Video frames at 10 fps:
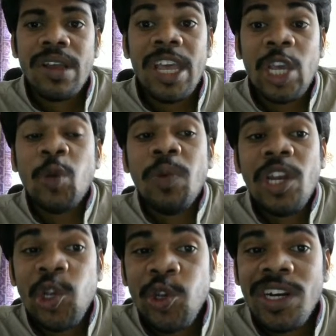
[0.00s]

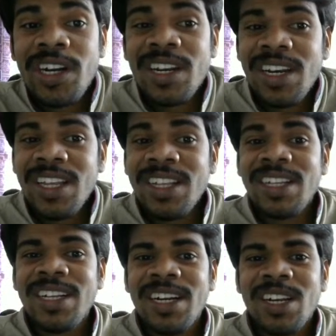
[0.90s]
Accumulation and releasing
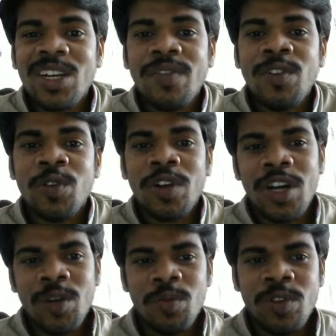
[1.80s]
center of
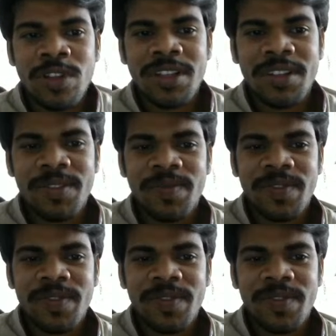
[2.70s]
neurohormones.